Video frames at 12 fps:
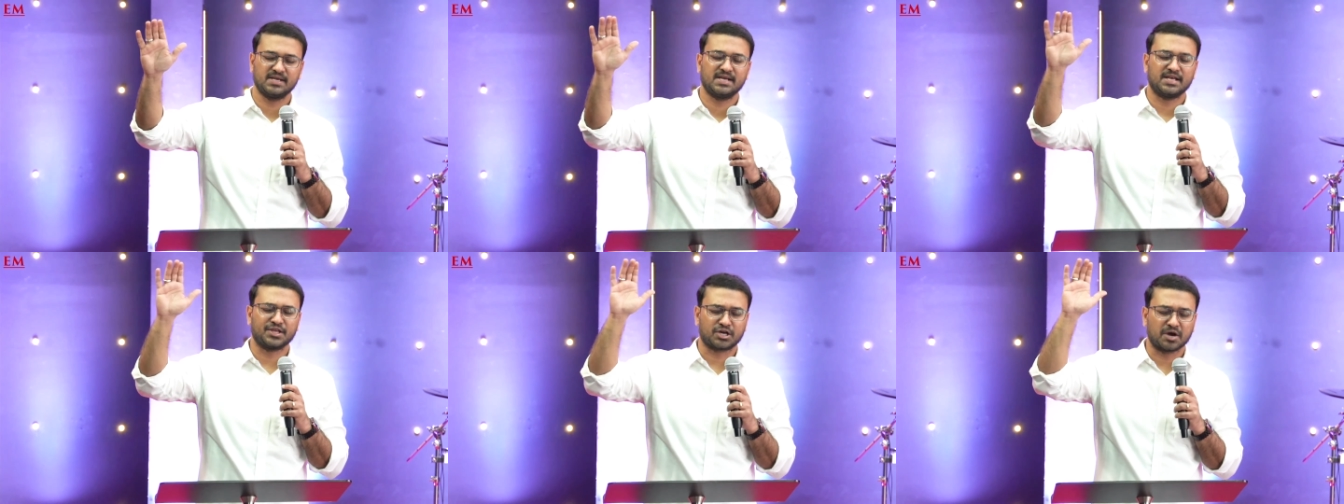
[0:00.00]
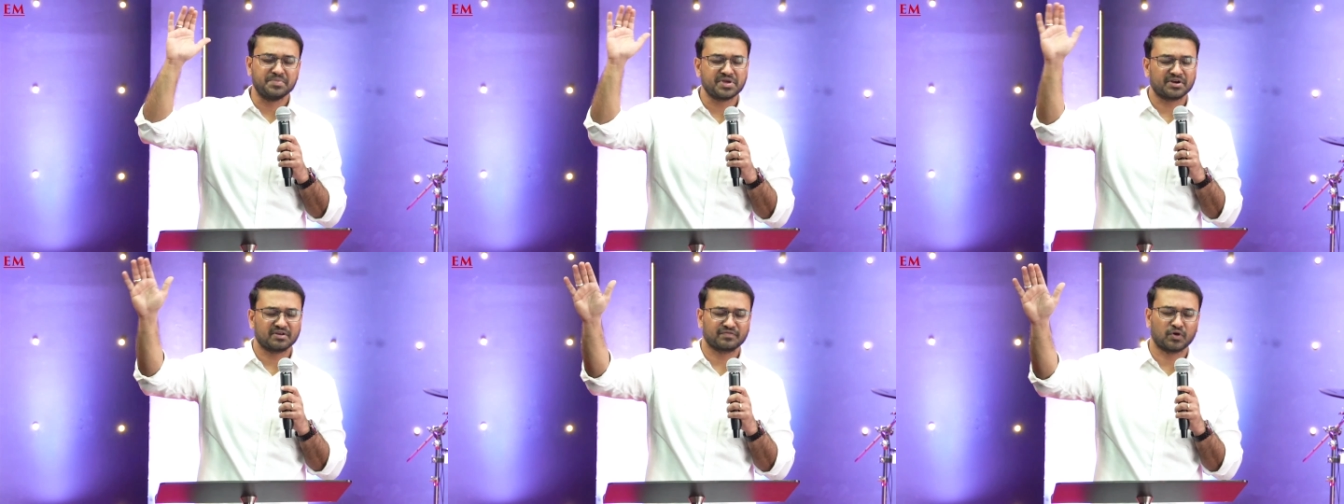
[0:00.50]
and the
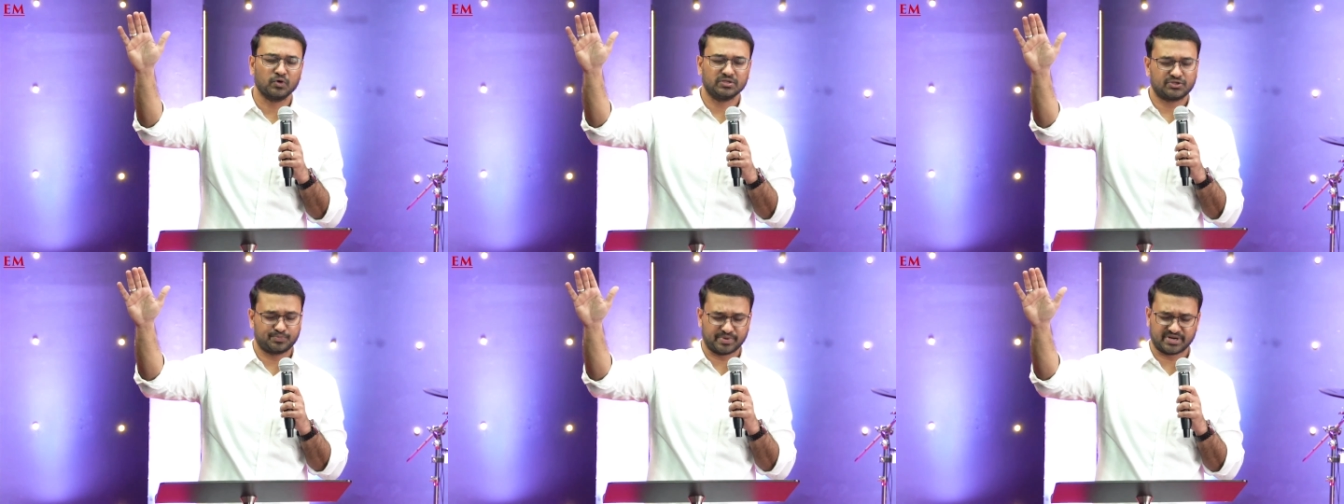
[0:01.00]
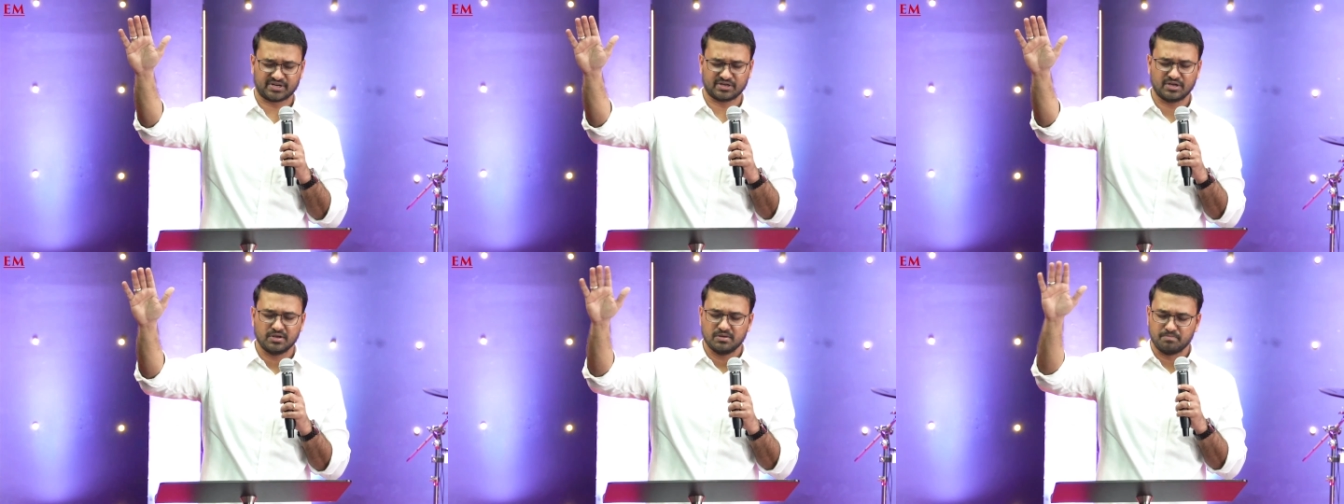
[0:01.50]
communion of the Holy Spirit
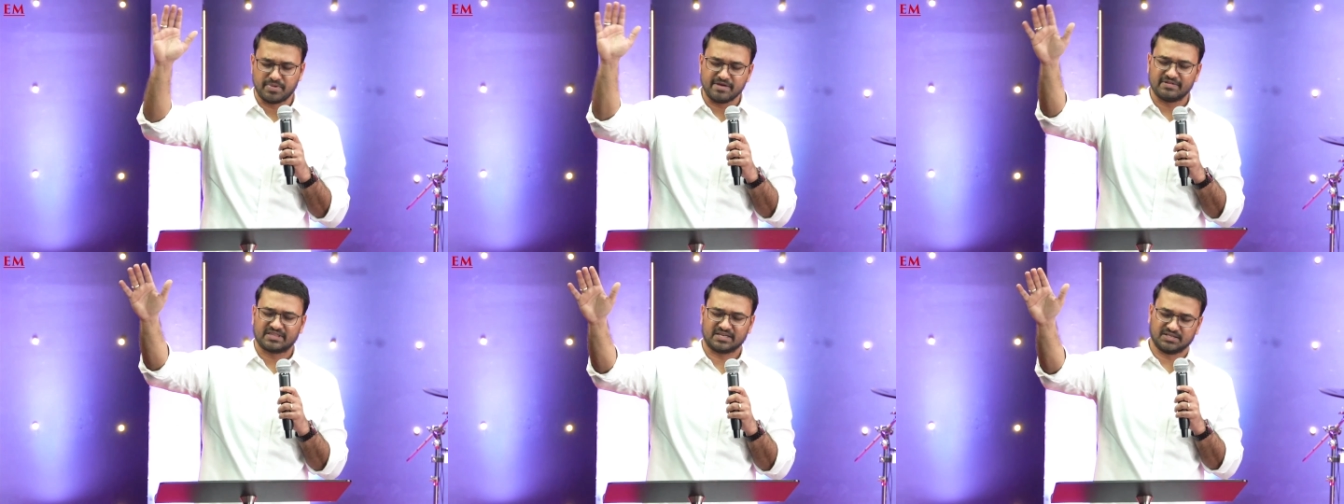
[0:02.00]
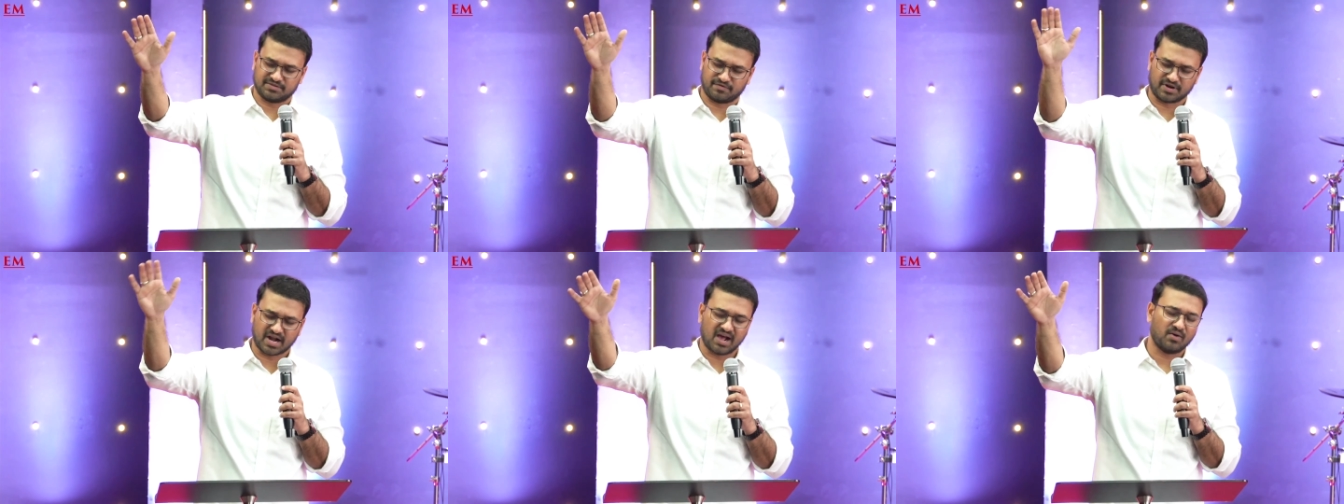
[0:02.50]
be with us
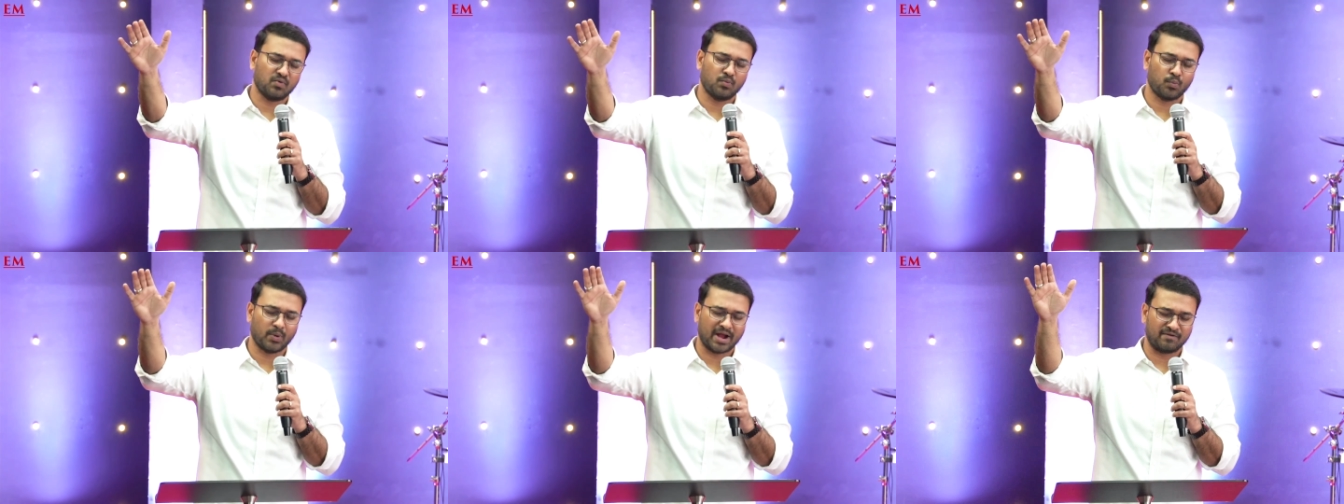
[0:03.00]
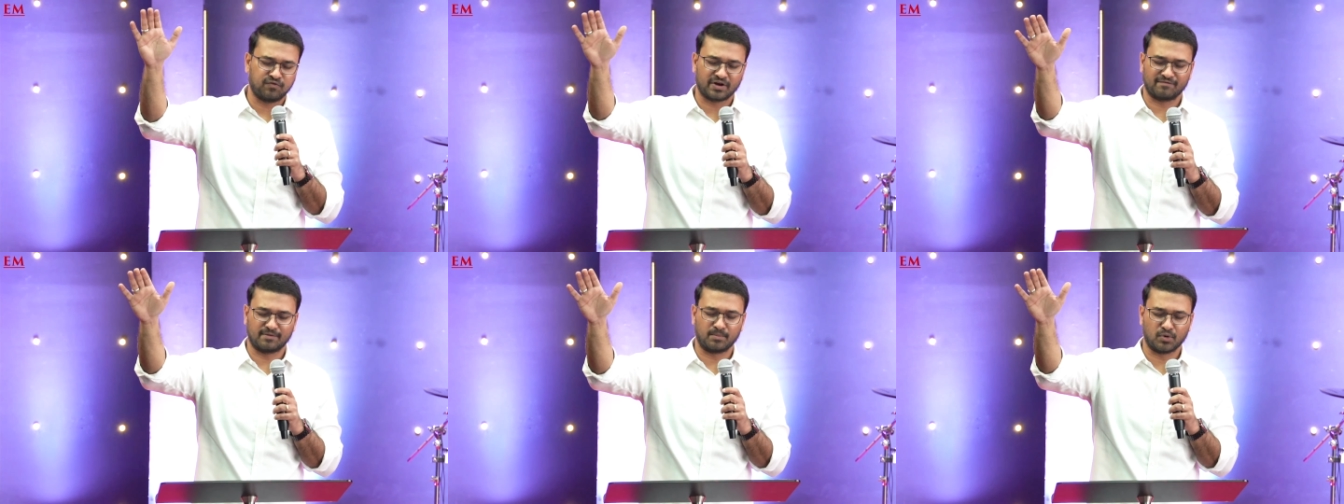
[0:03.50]
for now and
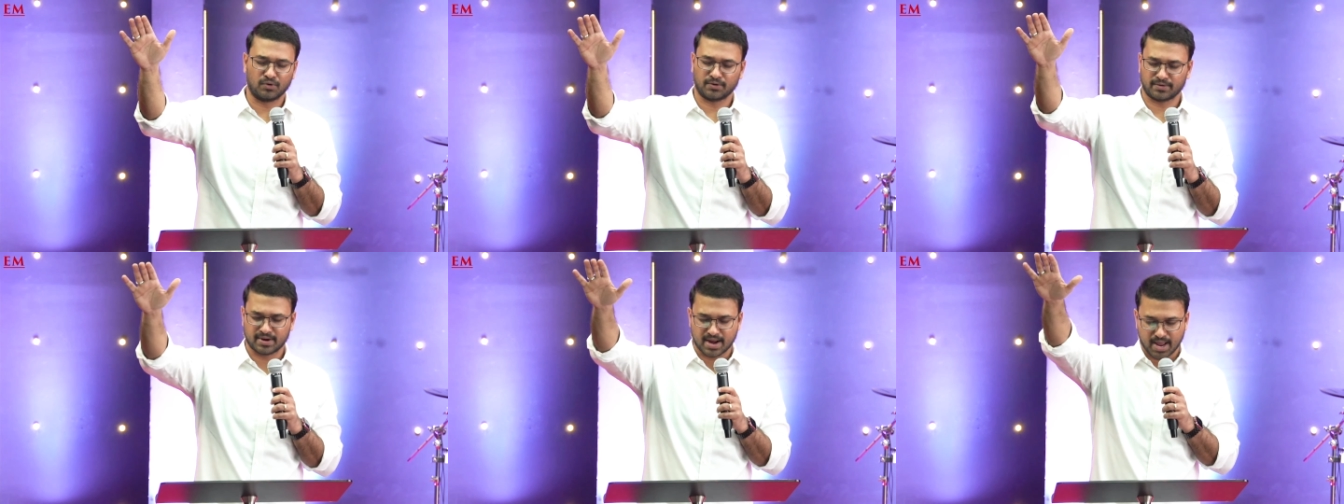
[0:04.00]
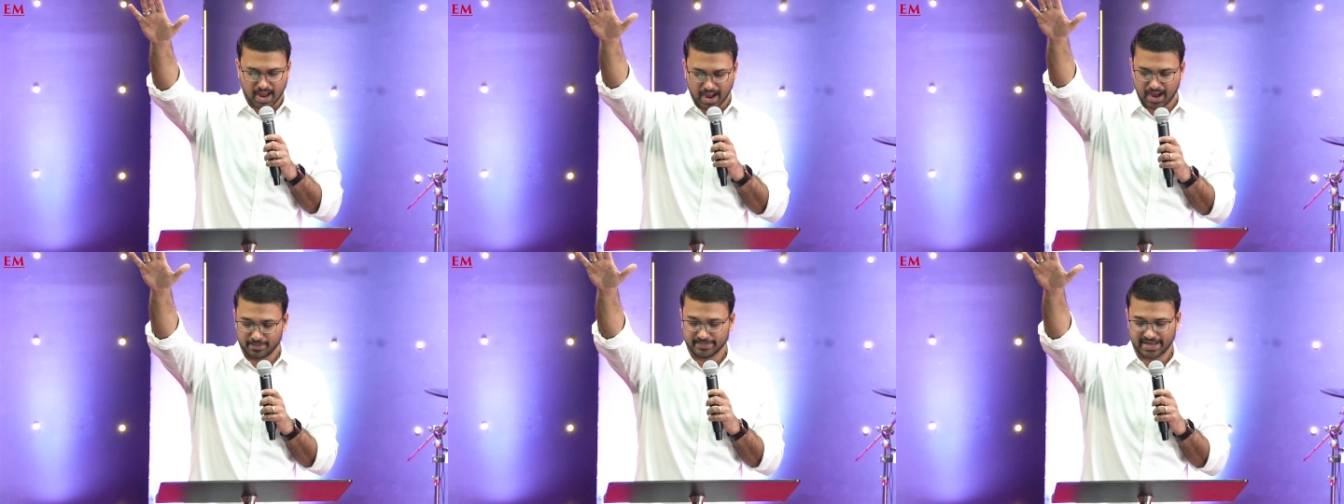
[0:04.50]
forevermore.
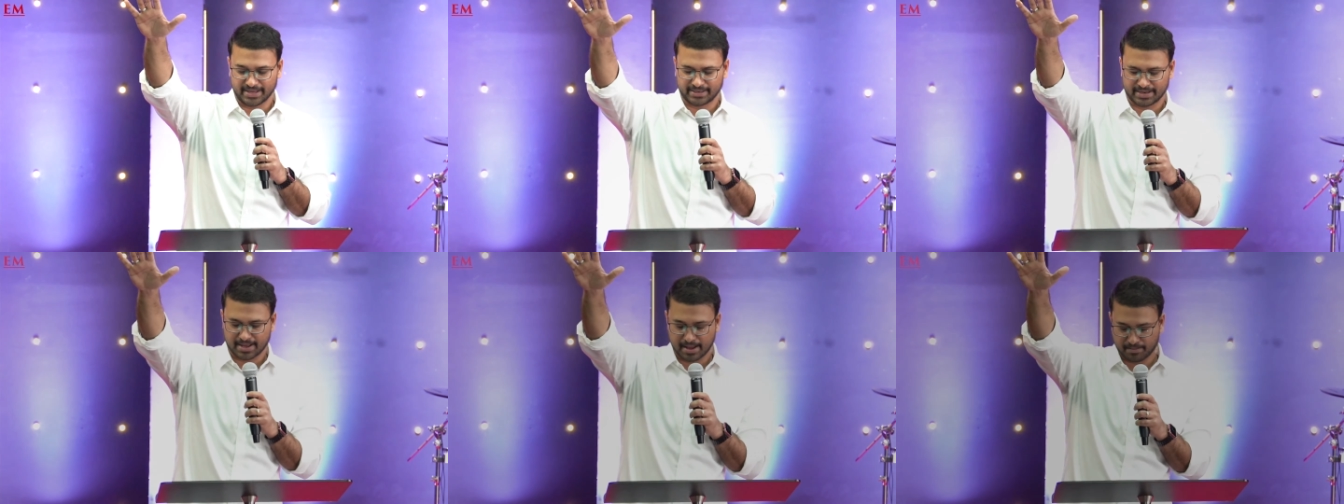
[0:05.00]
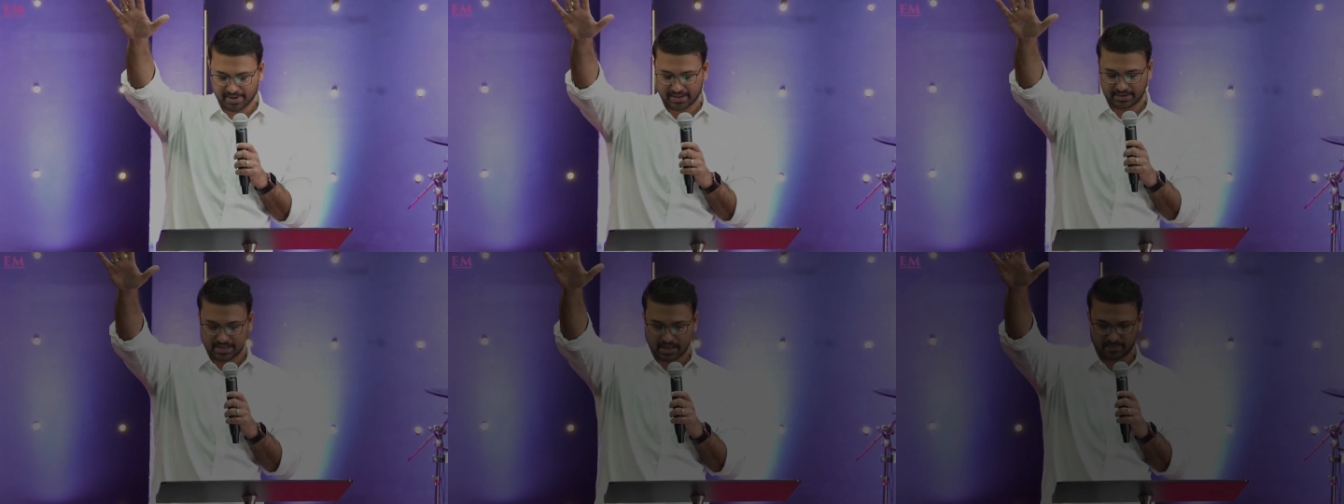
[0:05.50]
Amen. Amen.